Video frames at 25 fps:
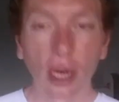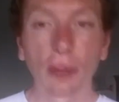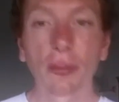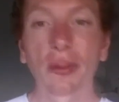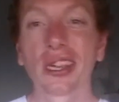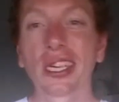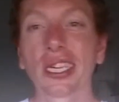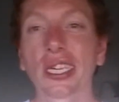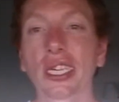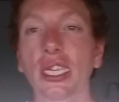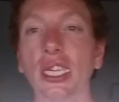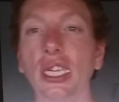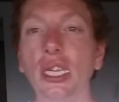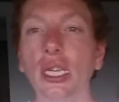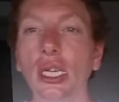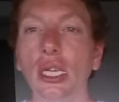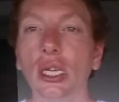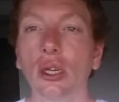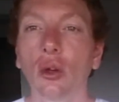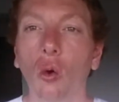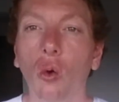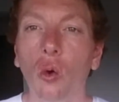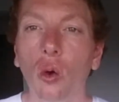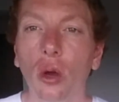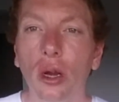Number
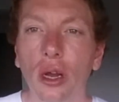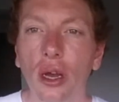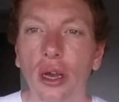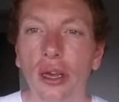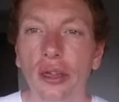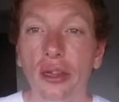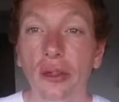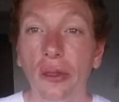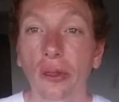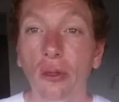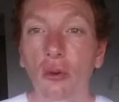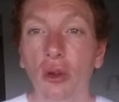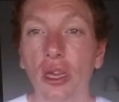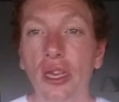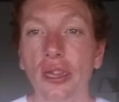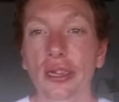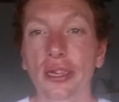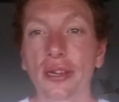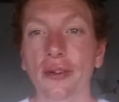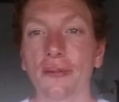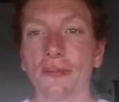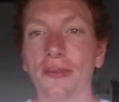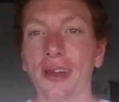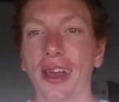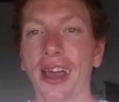16, organize a
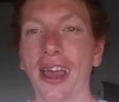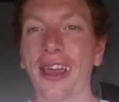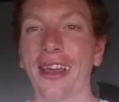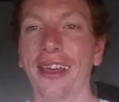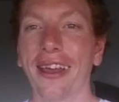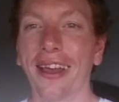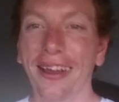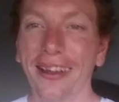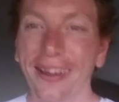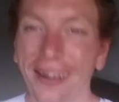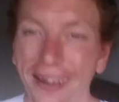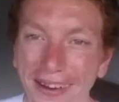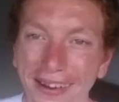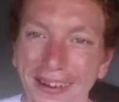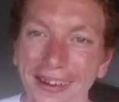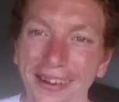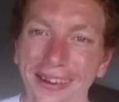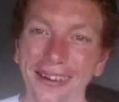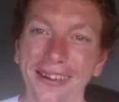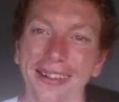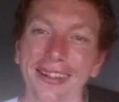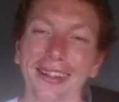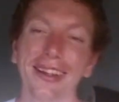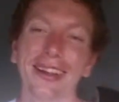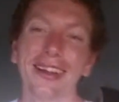threesome.
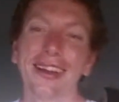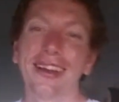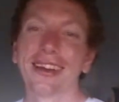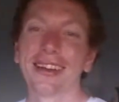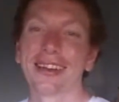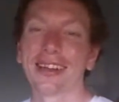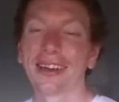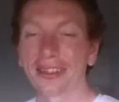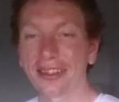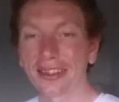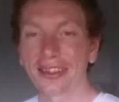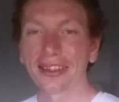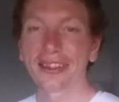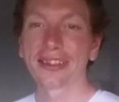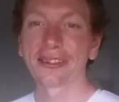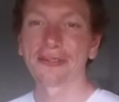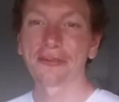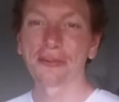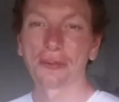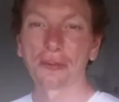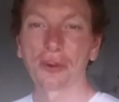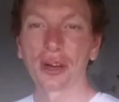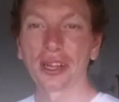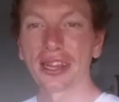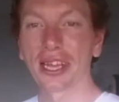Now, this
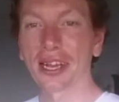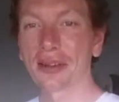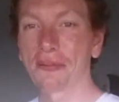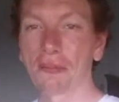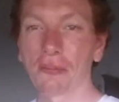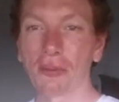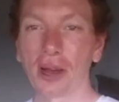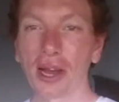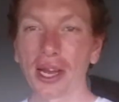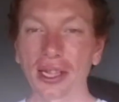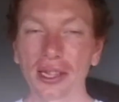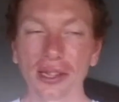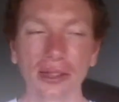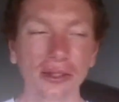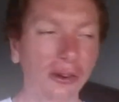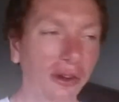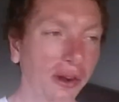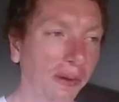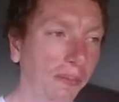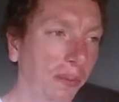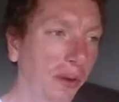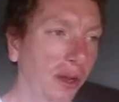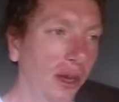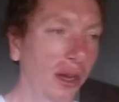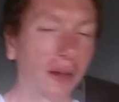is one that might
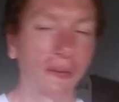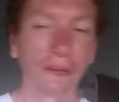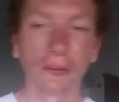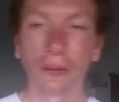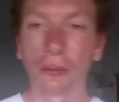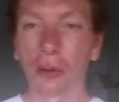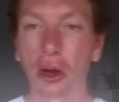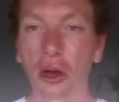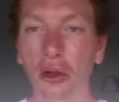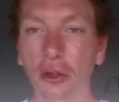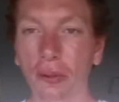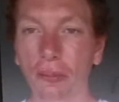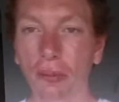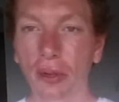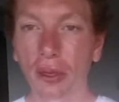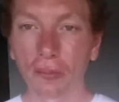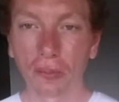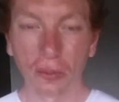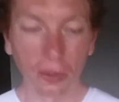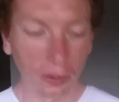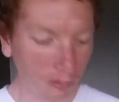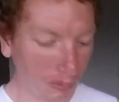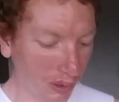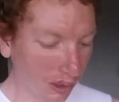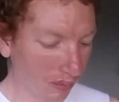not apply for most
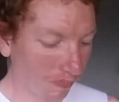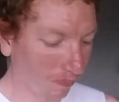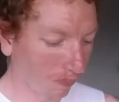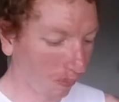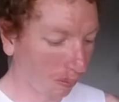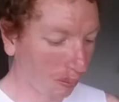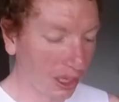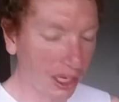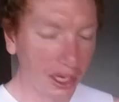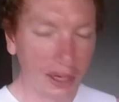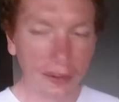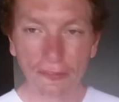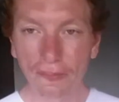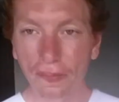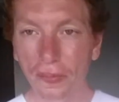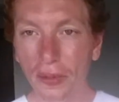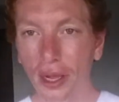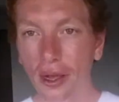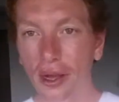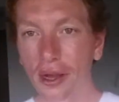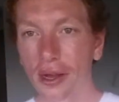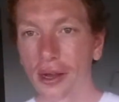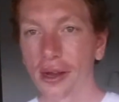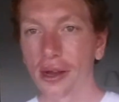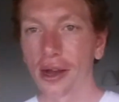people, but for
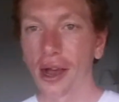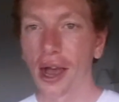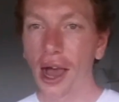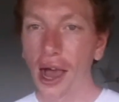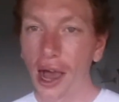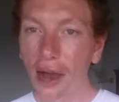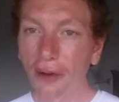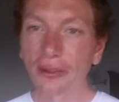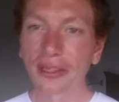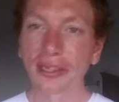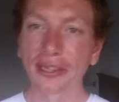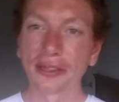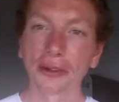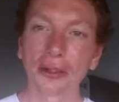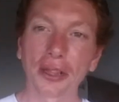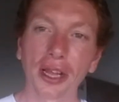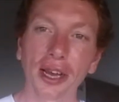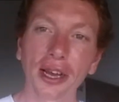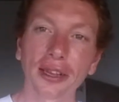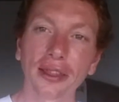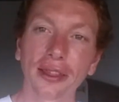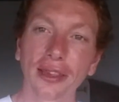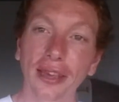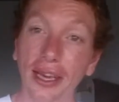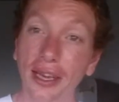me, I would still
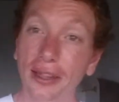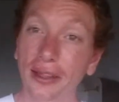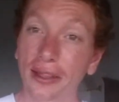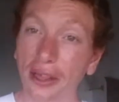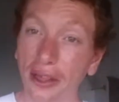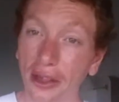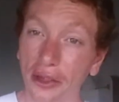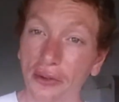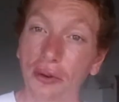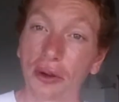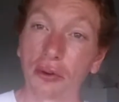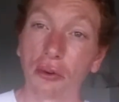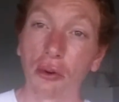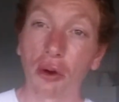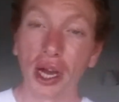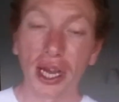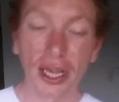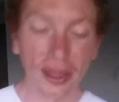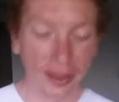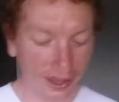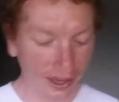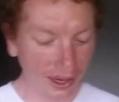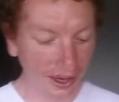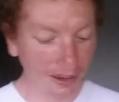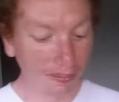like to get this one
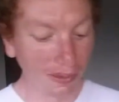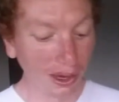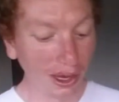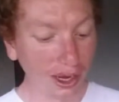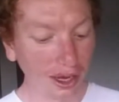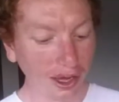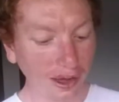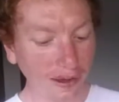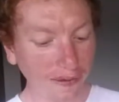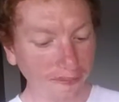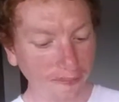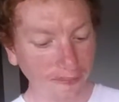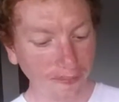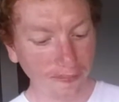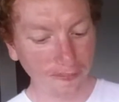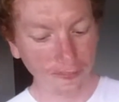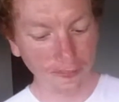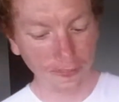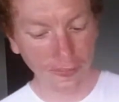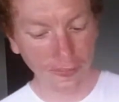right in my life.